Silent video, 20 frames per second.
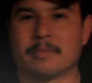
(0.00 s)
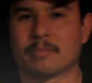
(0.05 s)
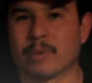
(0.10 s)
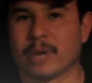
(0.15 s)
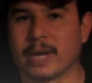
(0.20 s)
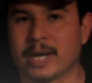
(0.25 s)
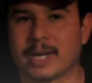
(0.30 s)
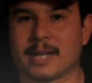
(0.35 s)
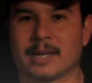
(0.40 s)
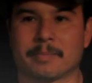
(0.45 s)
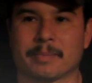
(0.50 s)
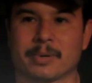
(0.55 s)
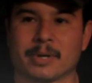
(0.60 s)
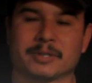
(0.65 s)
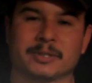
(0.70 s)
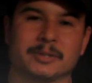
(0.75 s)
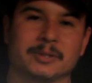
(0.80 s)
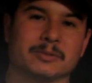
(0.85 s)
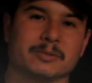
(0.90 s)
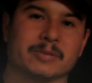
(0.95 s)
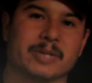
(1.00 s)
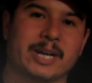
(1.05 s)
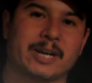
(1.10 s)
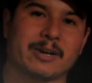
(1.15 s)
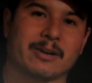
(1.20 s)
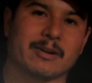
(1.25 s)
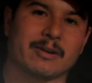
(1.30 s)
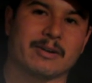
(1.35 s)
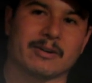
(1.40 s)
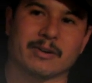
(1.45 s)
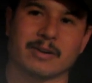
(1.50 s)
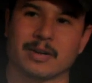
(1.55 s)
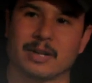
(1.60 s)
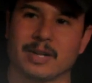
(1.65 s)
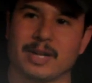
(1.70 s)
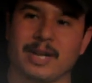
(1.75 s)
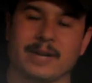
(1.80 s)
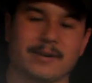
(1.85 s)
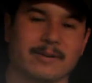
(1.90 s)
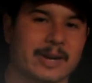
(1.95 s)
breaking a personal record or a
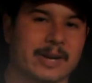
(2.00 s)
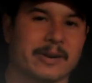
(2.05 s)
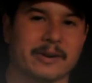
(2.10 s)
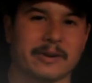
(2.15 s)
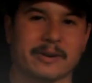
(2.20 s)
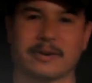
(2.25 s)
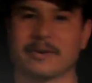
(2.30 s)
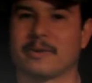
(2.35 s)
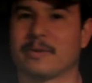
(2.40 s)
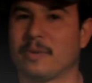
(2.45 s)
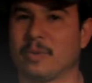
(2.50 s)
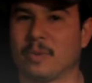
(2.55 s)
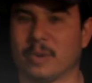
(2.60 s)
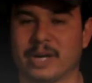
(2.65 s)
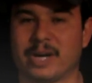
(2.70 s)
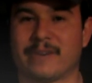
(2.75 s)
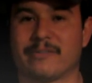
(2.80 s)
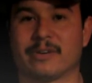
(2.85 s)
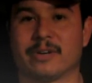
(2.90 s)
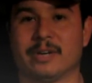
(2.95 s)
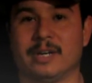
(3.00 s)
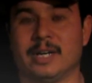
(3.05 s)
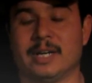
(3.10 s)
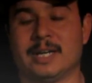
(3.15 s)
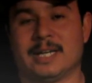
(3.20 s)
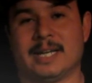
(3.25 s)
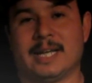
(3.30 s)
lake record or whatever.